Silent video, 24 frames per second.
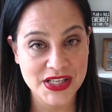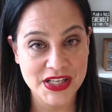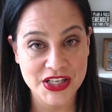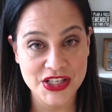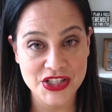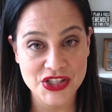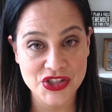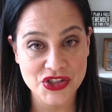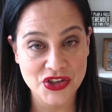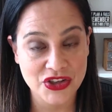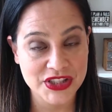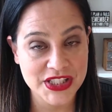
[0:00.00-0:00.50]

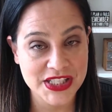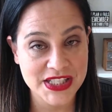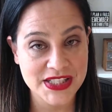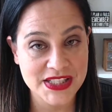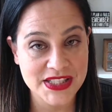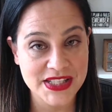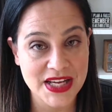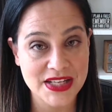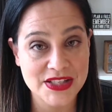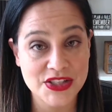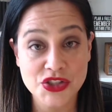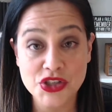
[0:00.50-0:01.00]
consultants,
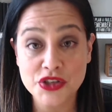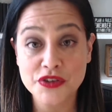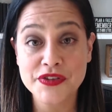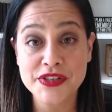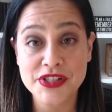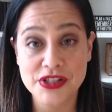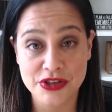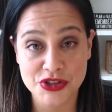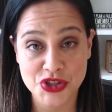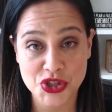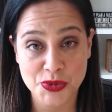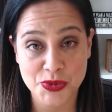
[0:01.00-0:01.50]
and service
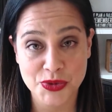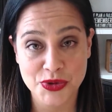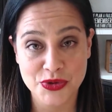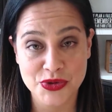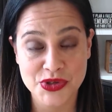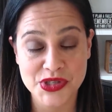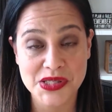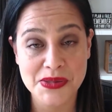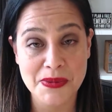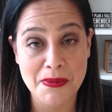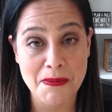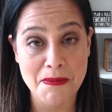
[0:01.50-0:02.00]

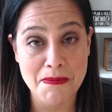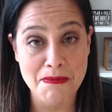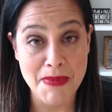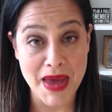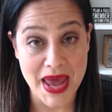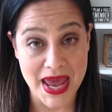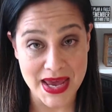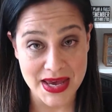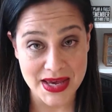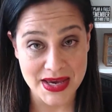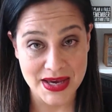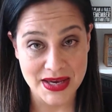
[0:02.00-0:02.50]
entrepreneurs
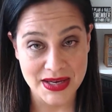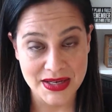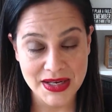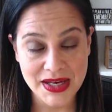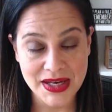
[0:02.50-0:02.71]
make.